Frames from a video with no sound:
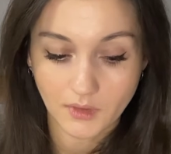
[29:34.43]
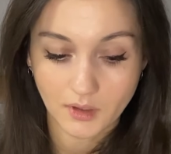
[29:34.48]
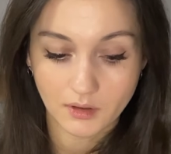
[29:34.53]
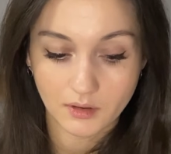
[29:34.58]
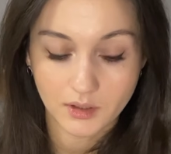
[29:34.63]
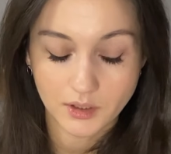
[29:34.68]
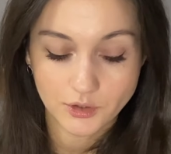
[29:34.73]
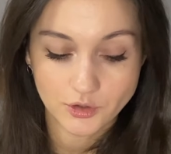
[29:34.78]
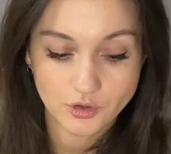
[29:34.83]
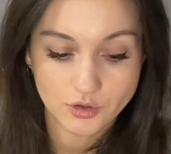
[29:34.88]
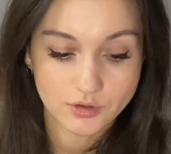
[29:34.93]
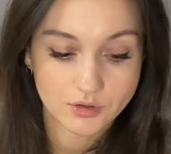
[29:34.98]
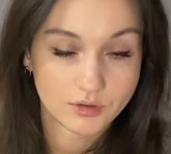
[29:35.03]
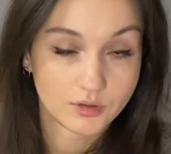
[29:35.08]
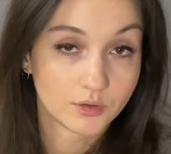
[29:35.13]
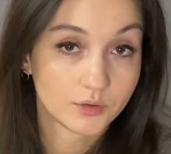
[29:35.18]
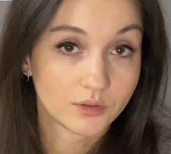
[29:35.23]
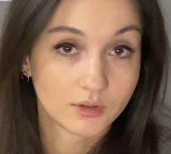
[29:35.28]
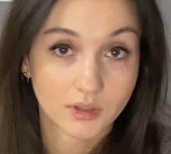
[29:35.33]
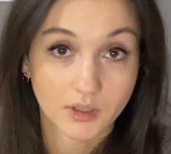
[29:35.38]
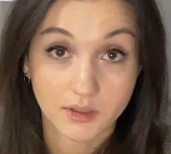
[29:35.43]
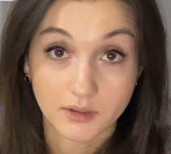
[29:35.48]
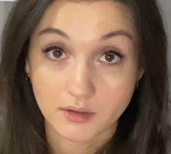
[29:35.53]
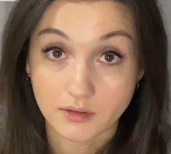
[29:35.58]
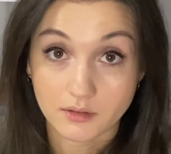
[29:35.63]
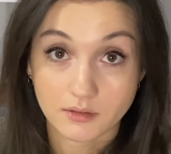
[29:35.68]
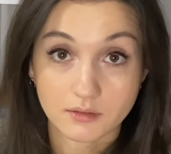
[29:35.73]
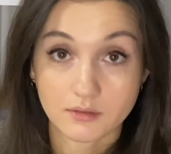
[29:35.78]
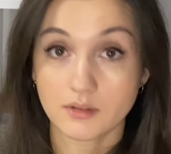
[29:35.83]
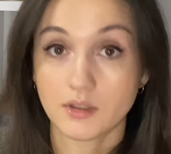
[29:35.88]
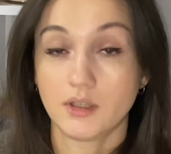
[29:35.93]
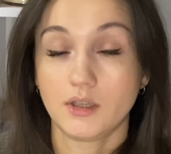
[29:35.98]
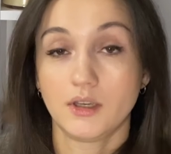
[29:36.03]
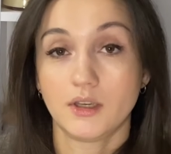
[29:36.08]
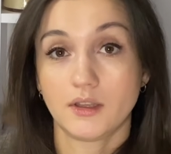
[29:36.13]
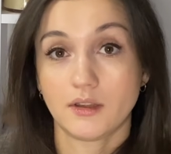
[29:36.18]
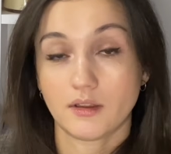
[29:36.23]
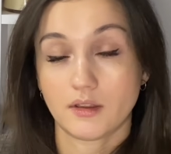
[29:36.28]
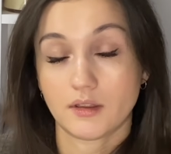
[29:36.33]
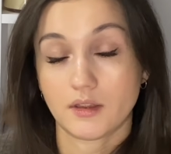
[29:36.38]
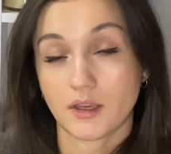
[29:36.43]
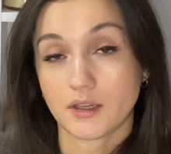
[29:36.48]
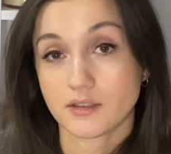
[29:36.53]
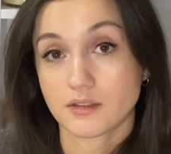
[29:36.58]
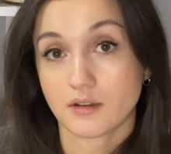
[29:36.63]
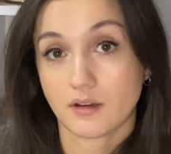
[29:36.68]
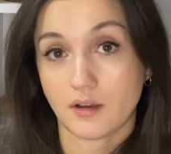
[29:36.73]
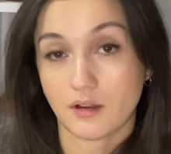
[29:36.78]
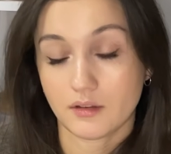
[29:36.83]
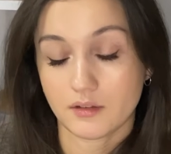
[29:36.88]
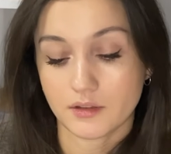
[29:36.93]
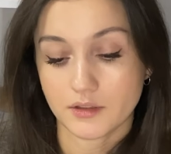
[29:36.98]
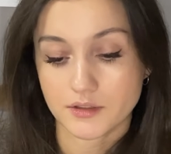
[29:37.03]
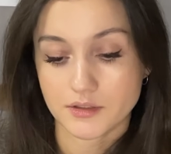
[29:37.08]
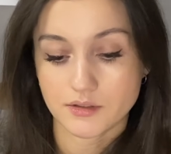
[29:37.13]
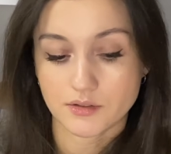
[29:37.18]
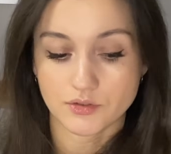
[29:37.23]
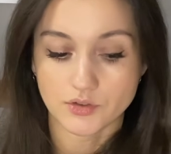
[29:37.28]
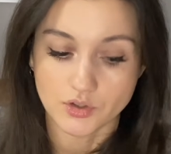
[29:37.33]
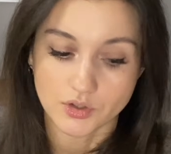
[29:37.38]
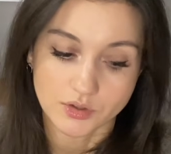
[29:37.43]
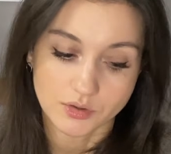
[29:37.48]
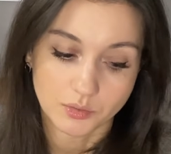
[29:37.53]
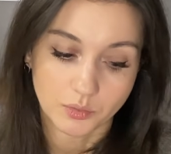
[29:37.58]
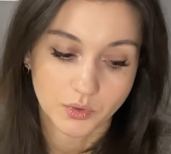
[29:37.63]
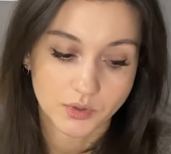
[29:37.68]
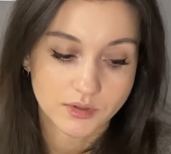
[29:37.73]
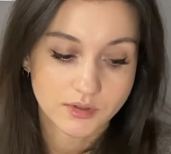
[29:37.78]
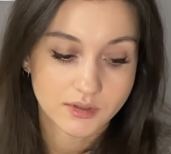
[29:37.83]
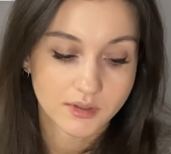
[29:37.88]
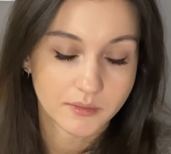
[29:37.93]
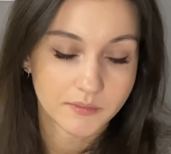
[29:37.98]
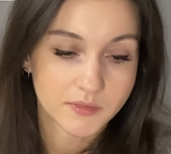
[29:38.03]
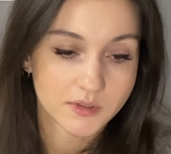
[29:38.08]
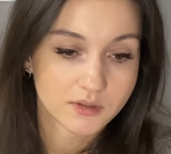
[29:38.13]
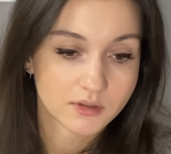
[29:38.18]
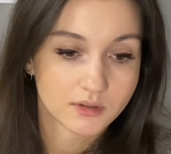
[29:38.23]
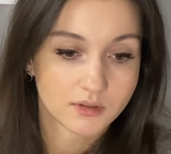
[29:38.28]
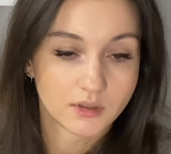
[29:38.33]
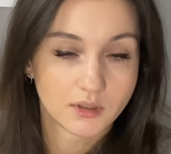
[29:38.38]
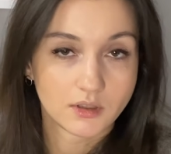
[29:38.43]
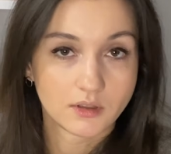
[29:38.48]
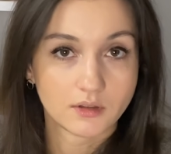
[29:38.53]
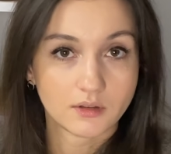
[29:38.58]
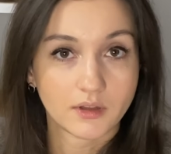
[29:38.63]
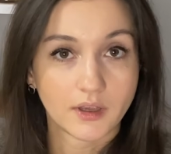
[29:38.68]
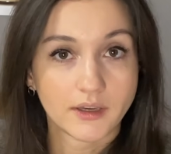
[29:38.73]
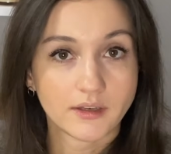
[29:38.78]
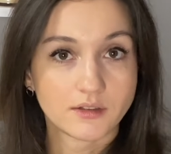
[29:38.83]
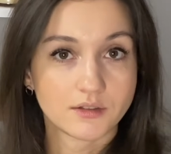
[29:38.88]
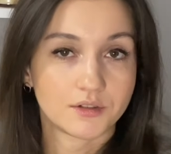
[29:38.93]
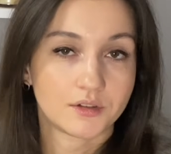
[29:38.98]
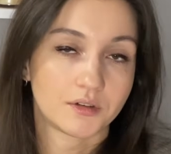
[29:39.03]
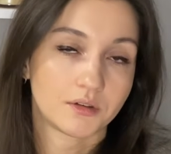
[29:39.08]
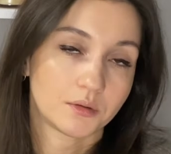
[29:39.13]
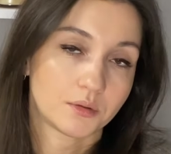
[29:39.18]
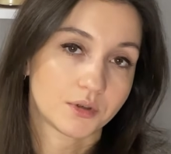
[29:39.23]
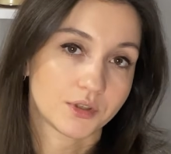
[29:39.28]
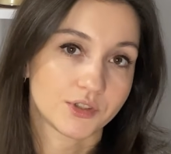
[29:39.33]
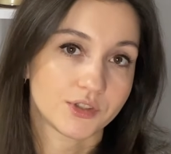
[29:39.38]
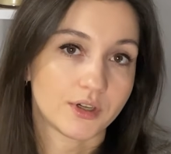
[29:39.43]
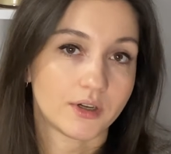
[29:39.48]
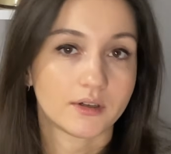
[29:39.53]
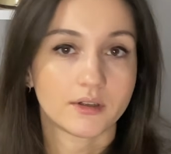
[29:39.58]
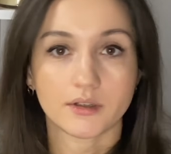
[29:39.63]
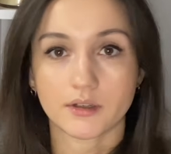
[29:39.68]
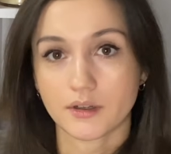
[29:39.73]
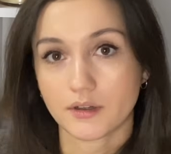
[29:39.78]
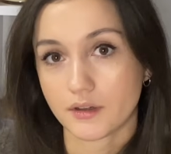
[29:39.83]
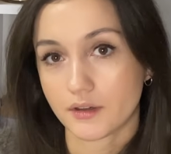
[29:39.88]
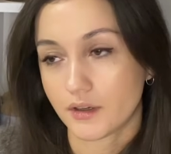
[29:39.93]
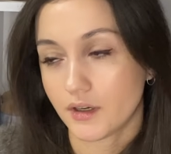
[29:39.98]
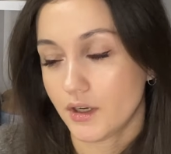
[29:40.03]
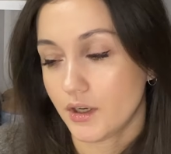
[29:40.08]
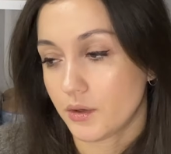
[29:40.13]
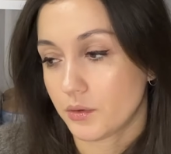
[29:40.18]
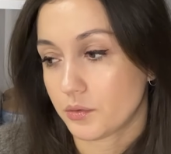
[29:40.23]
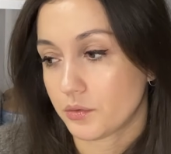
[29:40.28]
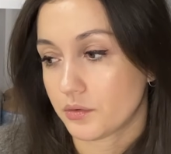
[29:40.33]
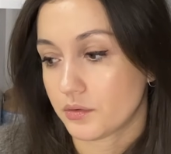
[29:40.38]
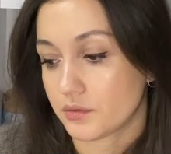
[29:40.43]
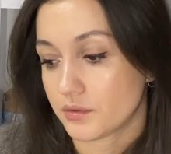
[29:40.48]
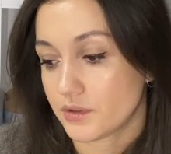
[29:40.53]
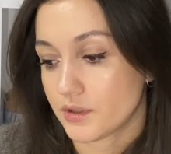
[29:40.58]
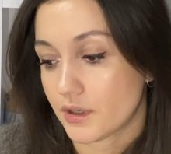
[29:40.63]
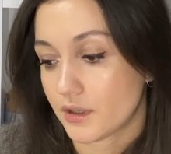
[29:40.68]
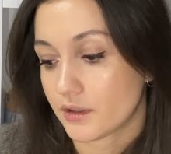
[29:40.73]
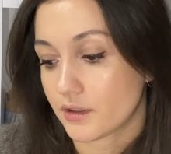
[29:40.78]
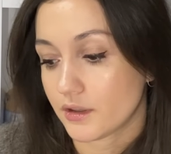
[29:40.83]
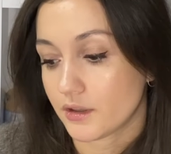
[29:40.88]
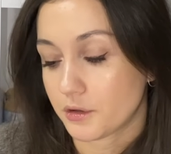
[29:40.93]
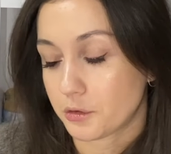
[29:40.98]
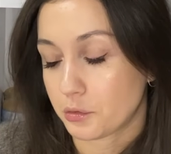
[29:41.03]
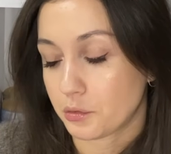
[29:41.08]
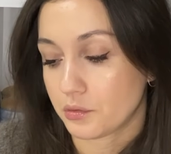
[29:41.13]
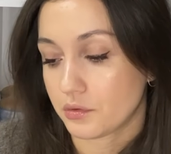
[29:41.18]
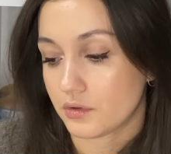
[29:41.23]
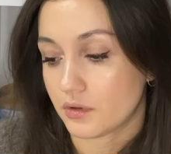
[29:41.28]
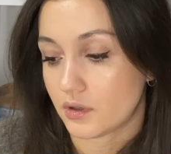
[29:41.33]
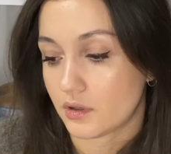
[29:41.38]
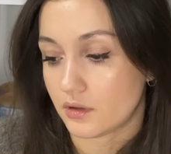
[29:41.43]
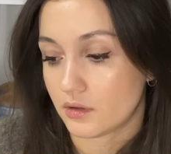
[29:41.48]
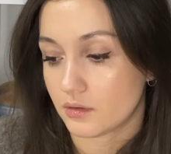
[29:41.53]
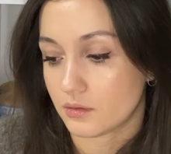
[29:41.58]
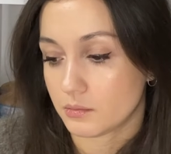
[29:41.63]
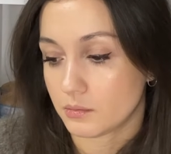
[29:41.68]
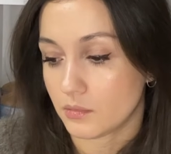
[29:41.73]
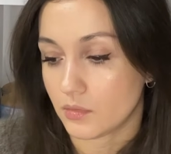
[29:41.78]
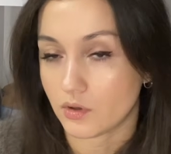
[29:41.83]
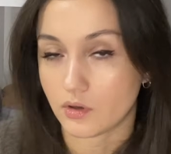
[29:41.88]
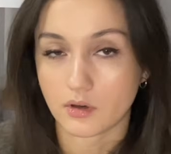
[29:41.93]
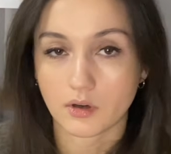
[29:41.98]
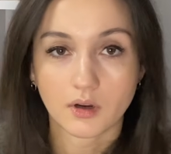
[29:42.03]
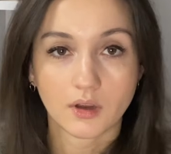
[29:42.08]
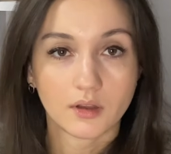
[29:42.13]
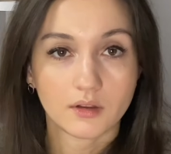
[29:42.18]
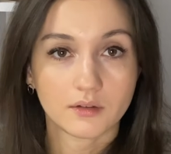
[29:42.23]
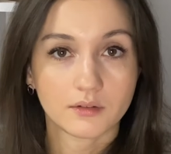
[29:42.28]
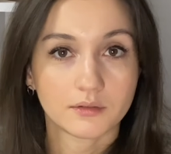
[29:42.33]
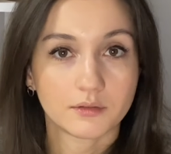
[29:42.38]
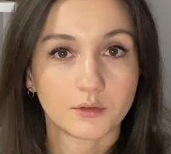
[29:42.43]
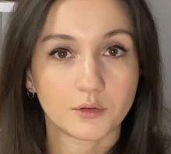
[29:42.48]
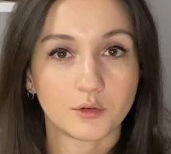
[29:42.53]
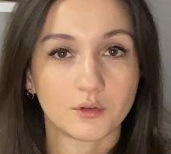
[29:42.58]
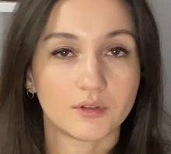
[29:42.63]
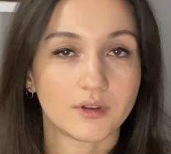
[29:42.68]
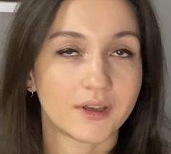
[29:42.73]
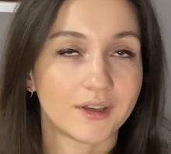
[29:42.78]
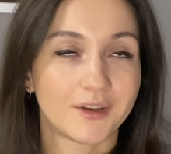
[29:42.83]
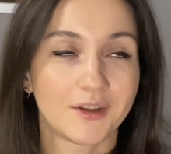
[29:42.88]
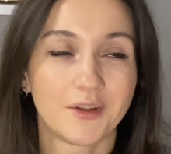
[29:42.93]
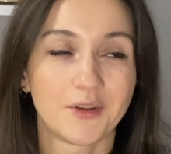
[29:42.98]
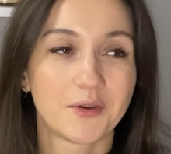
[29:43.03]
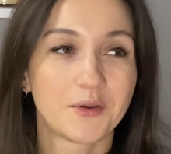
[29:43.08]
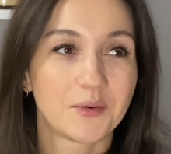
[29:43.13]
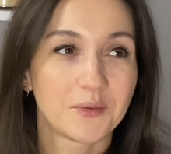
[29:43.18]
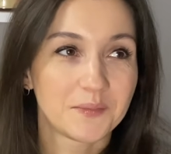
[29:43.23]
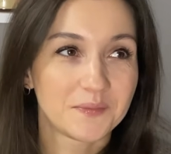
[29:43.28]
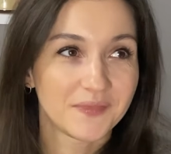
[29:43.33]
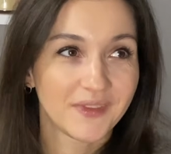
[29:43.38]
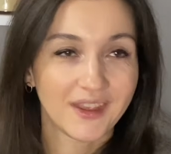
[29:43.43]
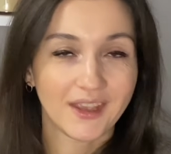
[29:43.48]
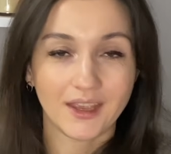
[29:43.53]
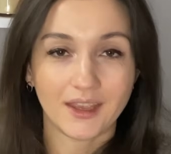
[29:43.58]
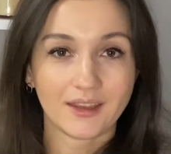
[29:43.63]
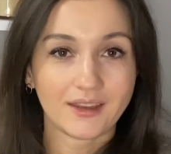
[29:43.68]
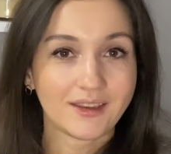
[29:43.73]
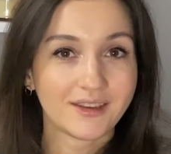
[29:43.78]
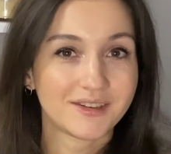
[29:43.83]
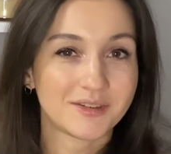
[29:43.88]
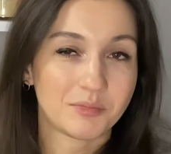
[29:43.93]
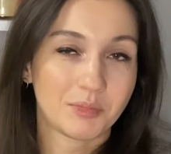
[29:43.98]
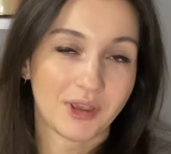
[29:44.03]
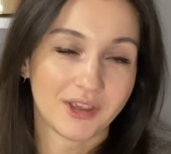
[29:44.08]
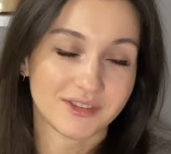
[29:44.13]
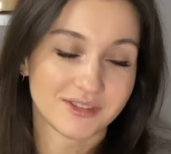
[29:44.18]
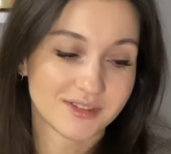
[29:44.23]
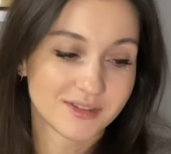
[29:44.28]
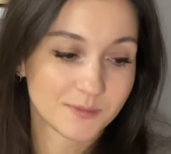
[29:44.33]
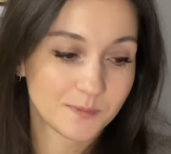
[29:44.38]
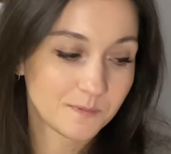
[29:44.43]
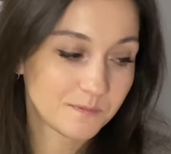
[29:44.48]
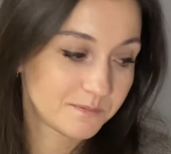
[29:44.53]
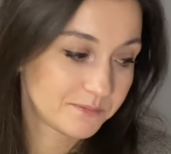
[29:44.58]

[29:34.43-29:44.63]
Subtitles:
I just don't like that colors, just want something lighter or darker or more colorful. I don't know, it depends.